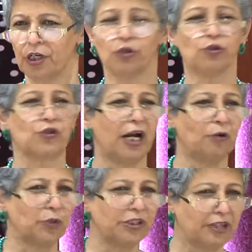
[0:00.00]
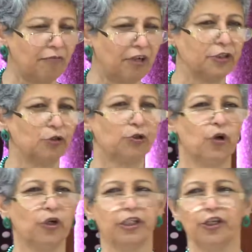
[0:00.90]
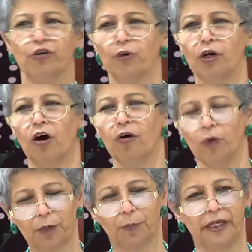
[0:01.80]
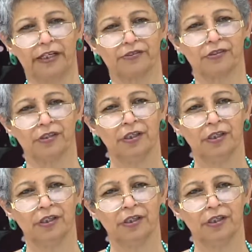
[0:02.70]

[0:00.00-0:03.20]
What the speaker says: To start with someone you know in your workplace.